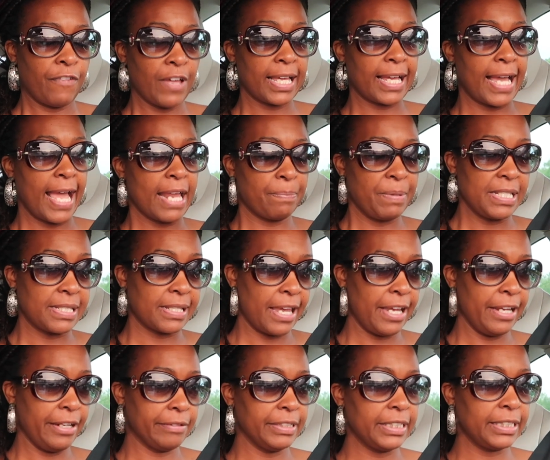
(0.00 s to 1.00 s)
felt like I had a piece of
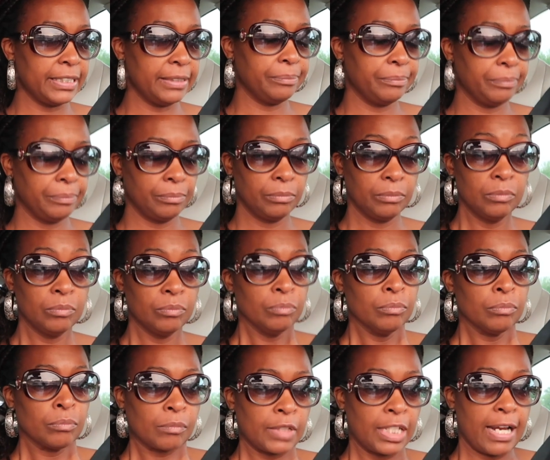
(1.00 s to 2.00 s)
hair in it.
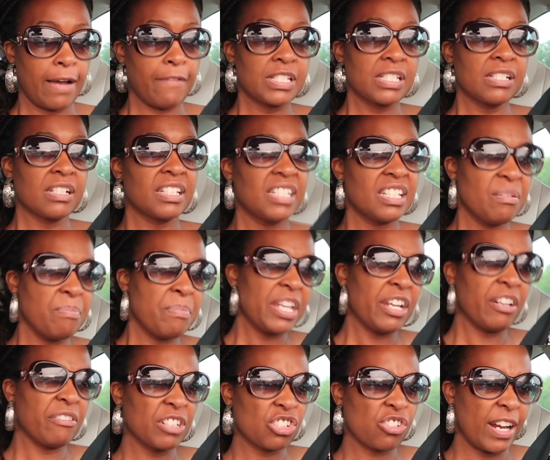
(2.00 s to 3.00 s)
And I was looking in the
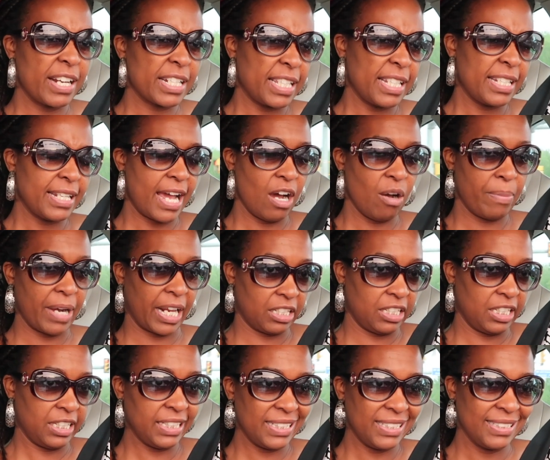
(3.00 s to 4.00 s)
mirror trying to get it out, but I
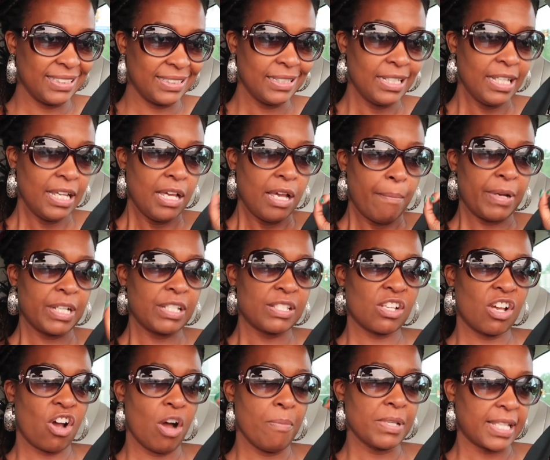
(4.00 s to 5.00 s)
couldn't. But
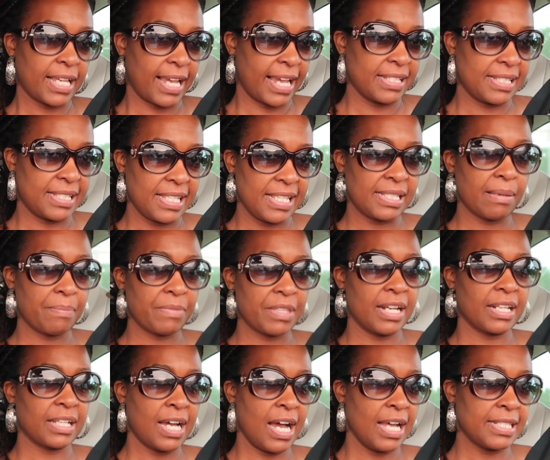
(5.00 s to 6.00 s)
it's almost like I could see something
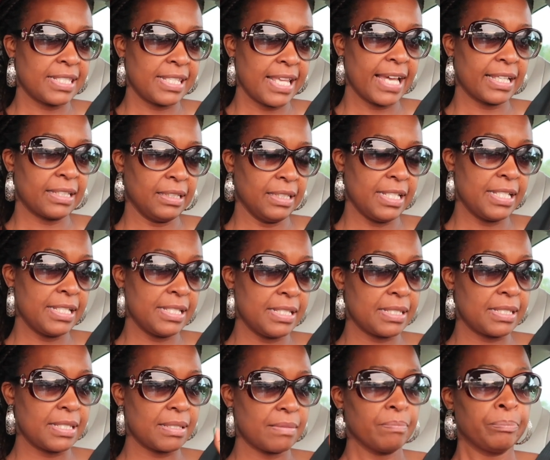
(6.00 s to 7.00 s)
on the contact
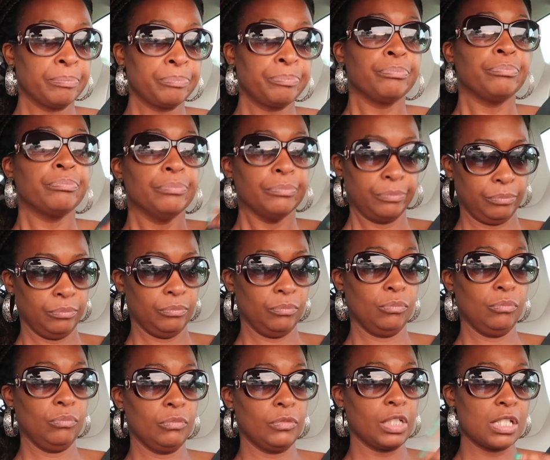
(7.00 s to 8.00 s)
lens.
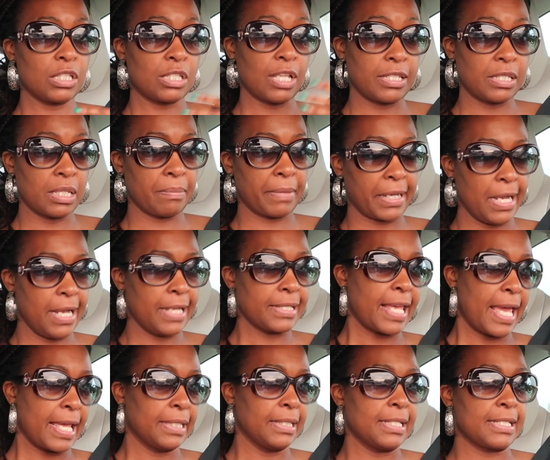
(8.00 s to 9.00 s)
So I took my
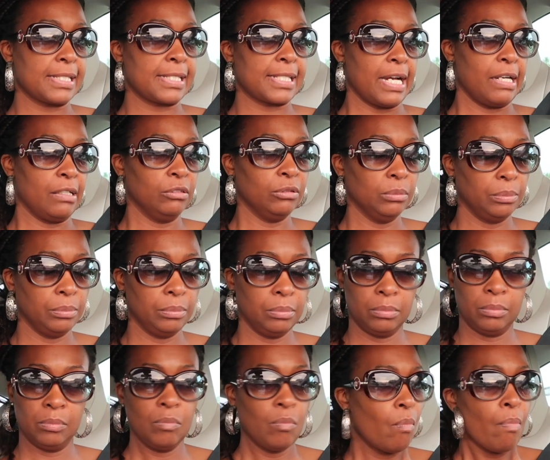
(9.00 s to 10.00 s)
contact lens out,
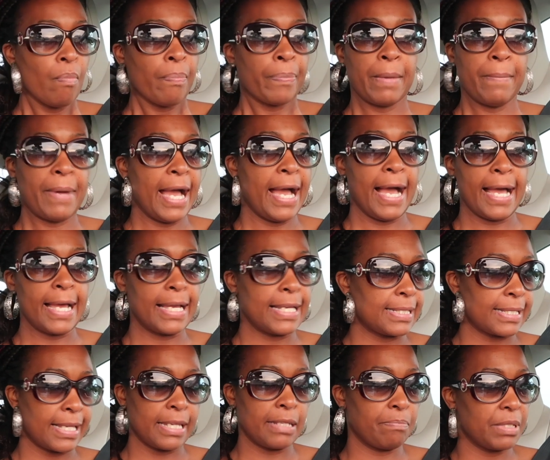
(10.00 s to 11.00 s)
and my
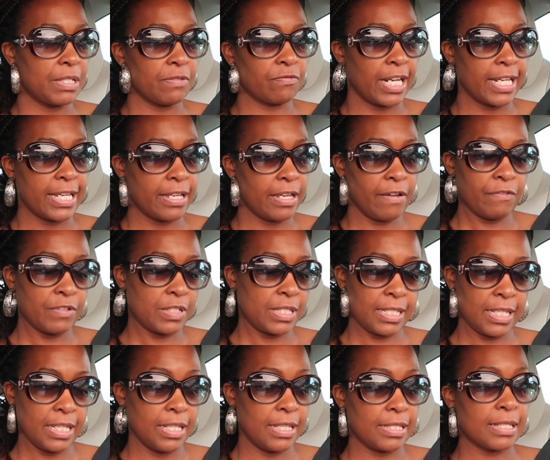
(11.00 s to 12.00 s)
eyes ain't been right ever
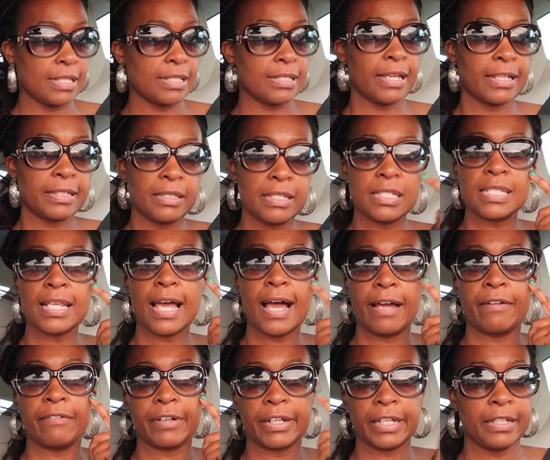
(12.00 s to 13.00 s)
since. It's like this
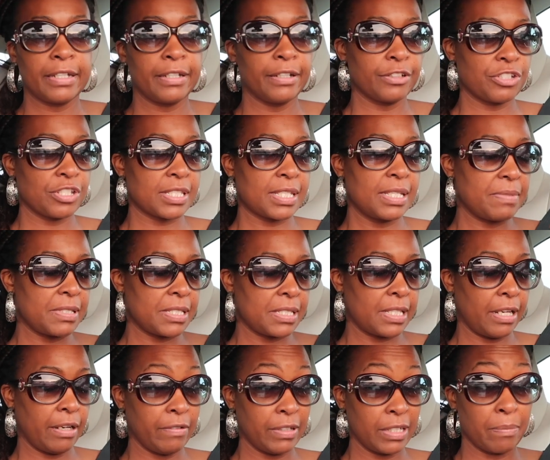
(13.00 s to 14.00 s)
eye right here just keeps
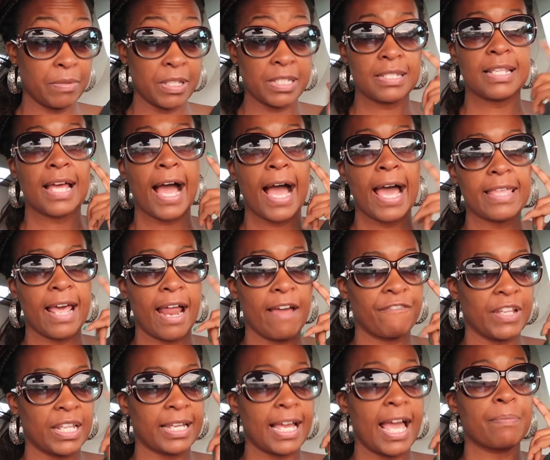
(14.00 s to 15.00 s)
tearing up. This is the eye that
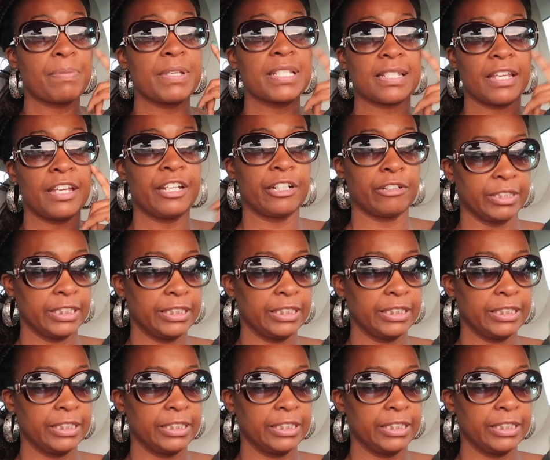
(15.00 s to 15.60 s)
I felt like I had a piece of hair